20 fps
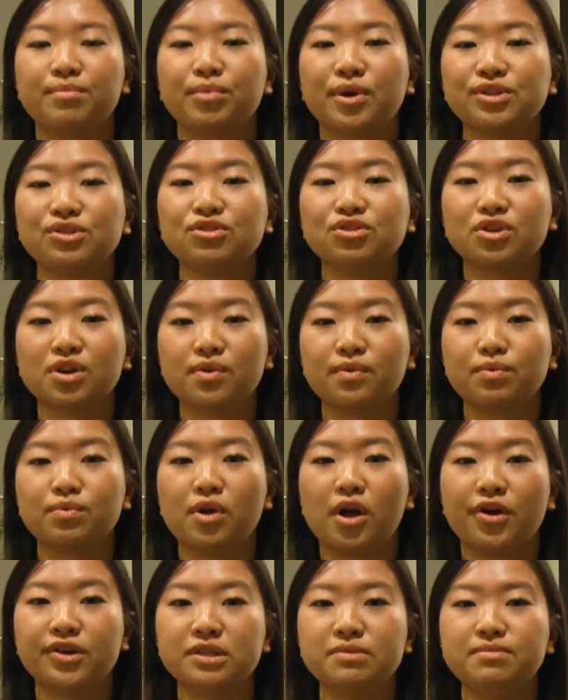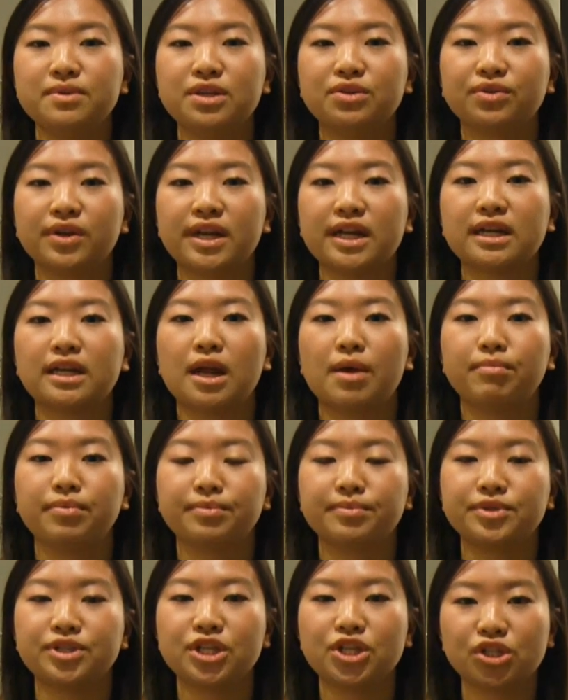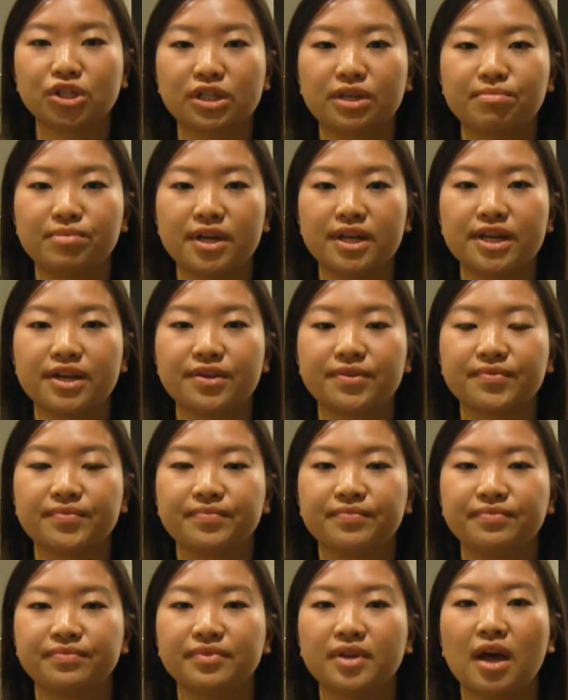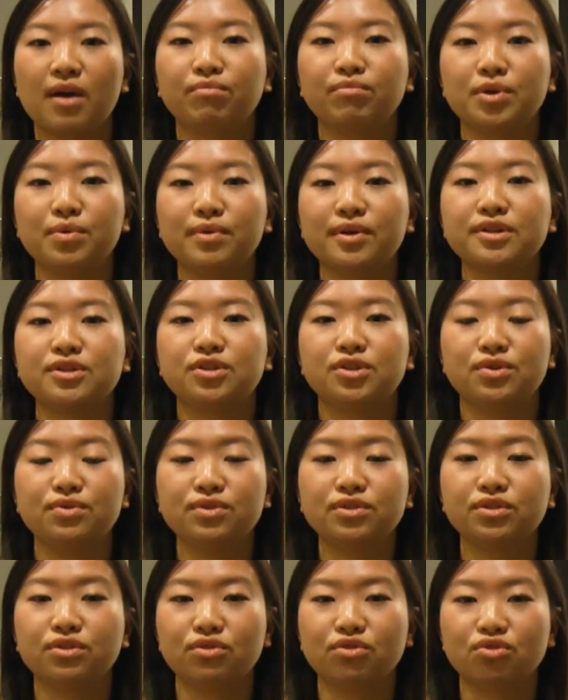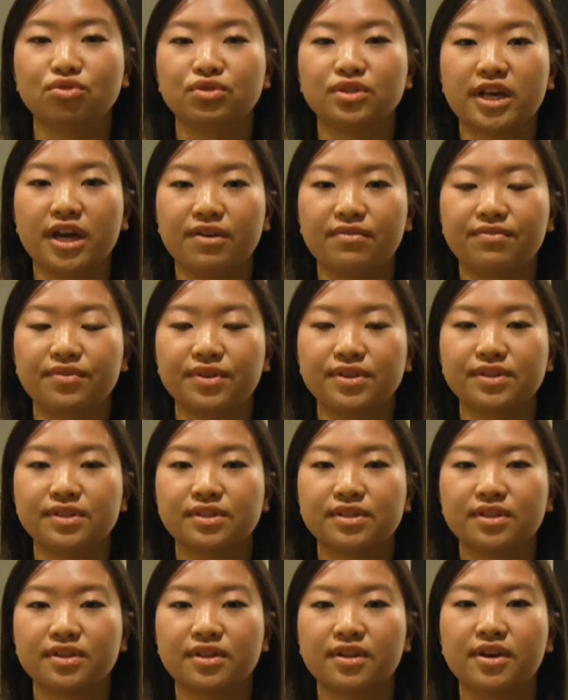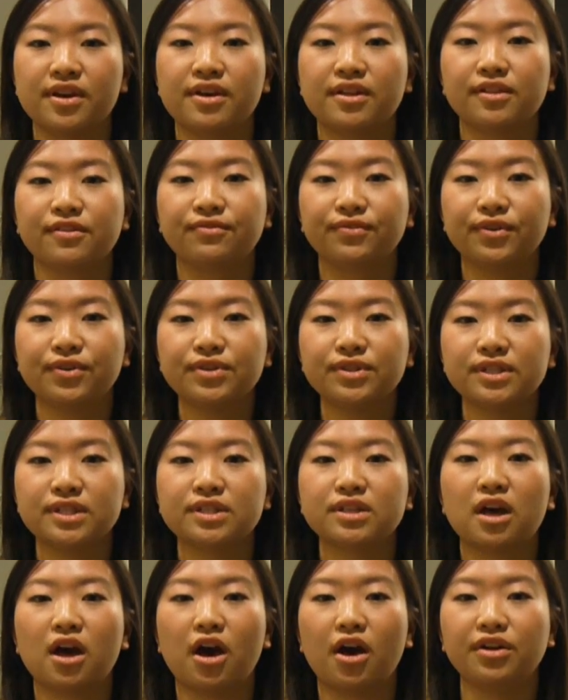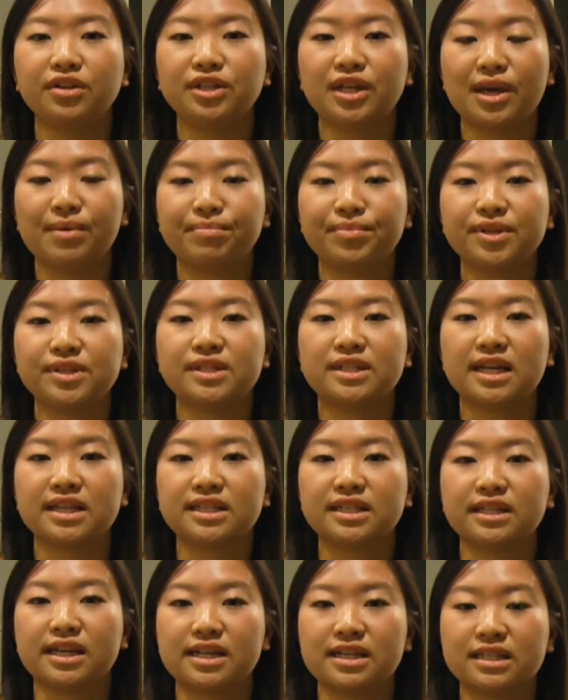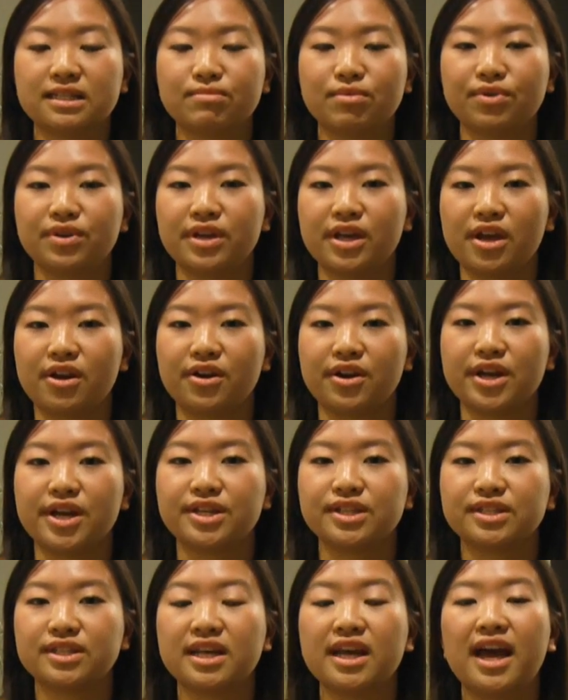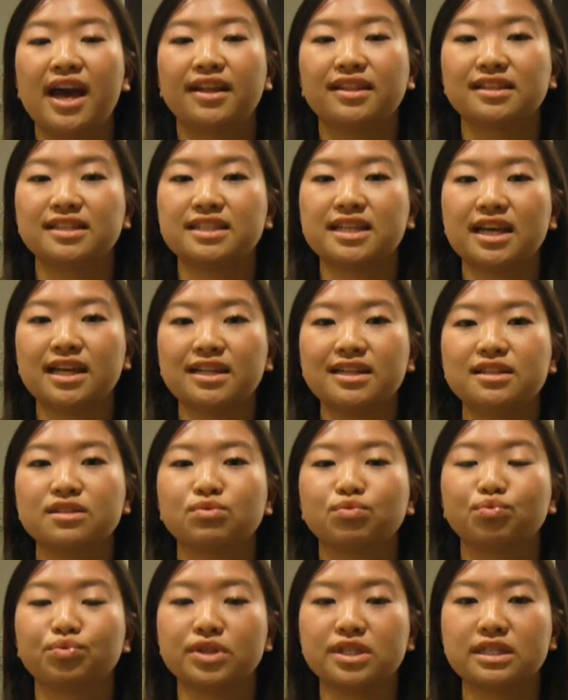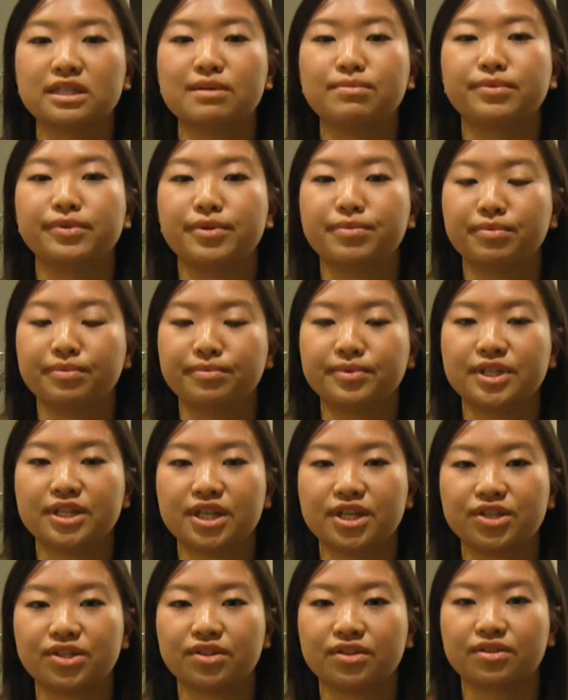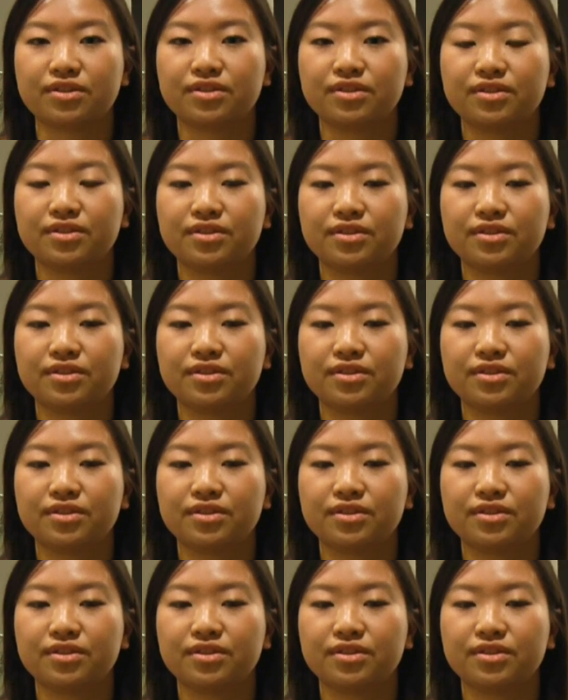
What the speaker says: President Kerwin will also be creating an implementation committee, and we want two solutions out of this. The first is on-campus designated smoking areas, and the second is reasonable implementation.